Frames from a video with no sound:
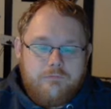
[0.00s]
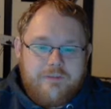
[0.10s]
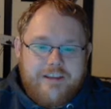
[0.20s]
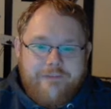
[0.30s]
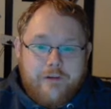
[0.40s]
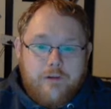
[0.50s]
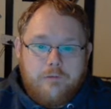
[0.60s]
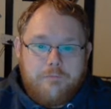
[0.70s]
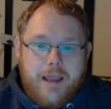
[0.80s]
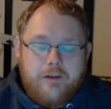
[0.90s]

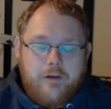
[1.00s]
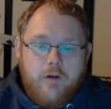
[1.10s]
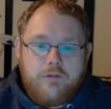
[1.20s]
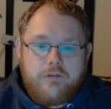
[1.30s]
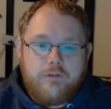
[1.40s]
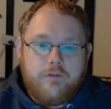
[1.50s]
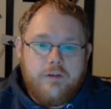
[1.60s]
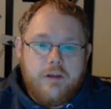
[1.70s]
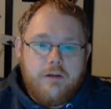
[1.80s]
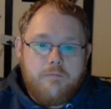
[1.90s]
difficult mana cost,
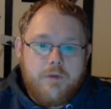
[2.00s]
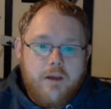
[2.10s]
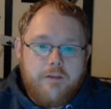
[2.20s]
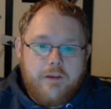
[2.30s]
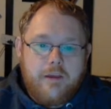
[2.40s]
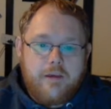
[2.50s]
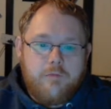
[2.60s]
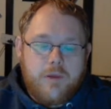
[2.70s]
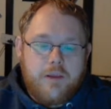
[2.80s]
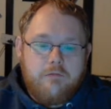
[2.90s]
but I think it could
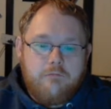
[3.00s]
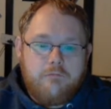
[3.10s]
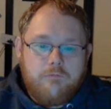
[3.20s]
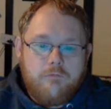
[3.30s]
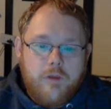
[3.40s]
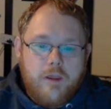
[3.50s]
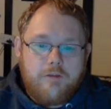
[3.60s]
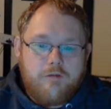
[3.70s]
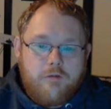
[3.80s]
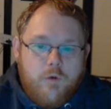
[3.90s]
be
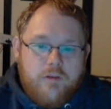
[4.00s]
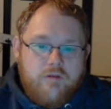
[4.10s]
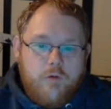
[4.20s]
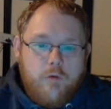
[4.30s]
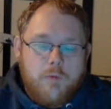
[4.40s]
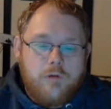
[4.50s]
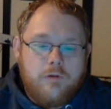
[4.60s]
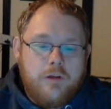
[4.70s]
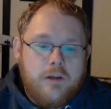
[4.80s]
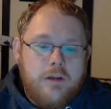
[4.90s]
quite doable.
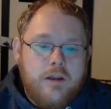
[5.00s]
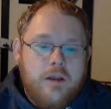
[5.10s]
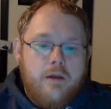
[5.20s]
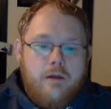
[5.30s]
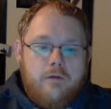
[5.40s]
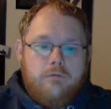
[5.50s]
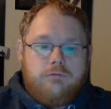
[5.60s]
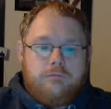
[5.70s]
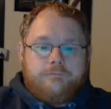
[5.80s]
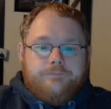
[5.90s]

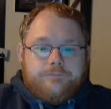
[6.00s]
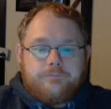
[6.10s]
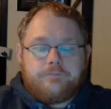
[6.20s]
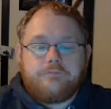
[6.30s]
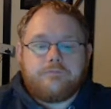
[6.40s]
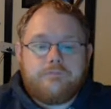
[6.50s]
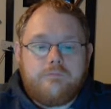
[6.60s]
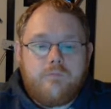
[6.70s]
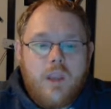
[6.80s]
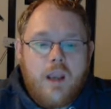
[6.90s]

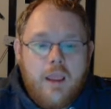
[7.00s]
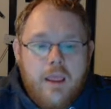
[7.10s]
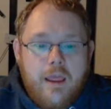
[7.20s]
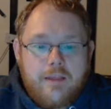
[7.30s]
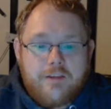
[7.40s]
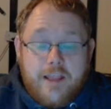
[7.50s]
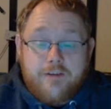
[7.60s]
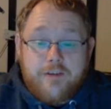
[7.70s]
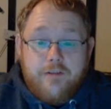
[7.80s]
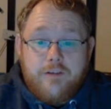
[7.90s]
It's an
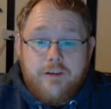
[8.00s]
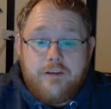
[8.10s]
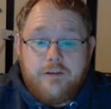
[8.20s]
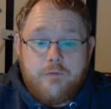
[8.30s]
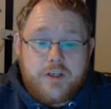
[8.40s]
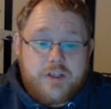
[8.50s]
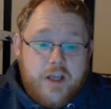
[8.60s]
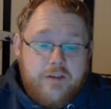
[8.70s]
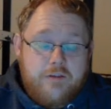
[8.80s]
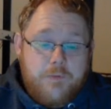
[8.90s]
instant, which is
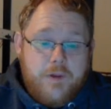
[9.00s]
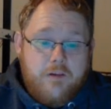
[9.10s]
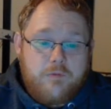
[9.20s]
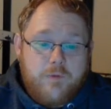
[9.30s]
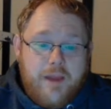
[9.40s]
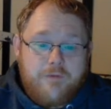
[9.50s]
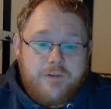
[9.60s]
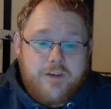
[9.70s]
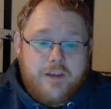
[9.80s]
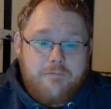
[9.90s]
nice because we haven't
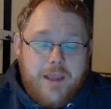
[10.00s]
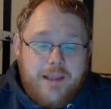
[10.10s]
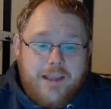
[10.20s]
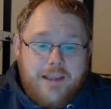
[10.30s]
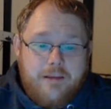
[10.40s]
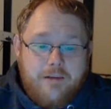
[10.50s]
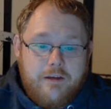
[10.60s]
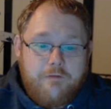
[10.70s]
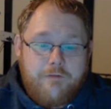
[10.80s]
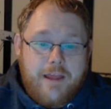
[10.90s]
seen many
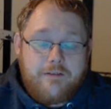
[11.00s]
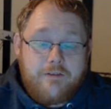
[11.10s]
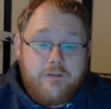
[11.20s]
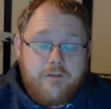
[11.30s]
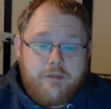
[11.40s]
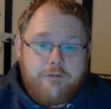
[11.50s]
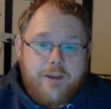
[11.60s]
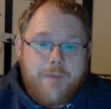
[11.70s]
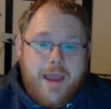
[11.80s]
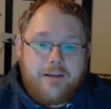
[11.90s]
effects at 3
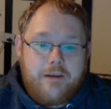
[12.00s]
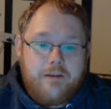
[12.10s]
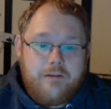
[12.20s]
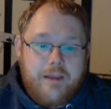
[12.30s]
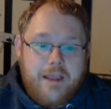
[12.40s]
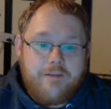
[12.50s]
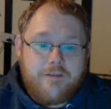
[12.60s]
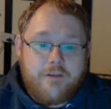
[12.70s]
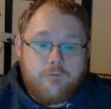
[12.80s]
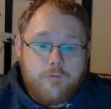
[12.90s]
mana
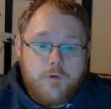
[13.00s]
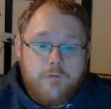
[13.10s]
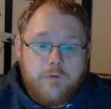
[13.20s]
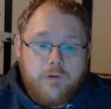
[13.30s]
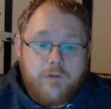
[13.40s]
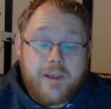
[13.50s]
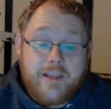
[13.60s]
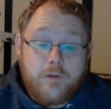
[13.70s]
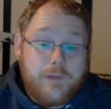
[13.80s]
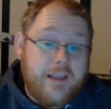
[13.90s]
instant removal that
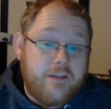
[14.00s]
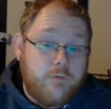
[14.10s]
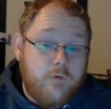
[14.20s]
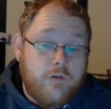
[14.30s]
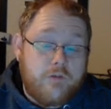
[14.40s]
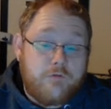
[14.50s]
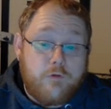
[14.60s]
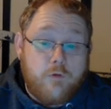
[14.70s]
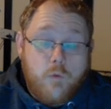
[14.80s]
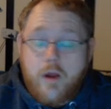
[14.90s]
kill planeswalkers for
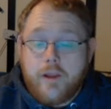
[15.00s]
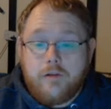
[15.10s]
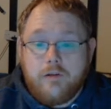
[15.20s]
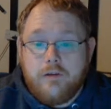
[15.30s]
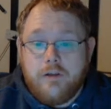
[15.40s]
a while.